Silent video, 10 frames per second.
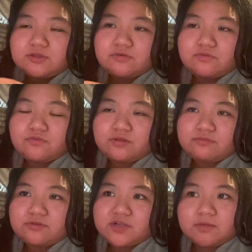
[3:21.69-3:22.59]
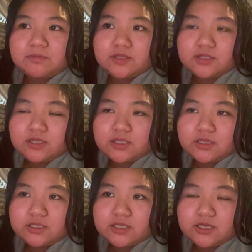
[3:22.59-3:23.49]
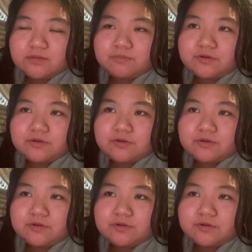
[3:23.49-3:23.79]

to flip a floppy at that,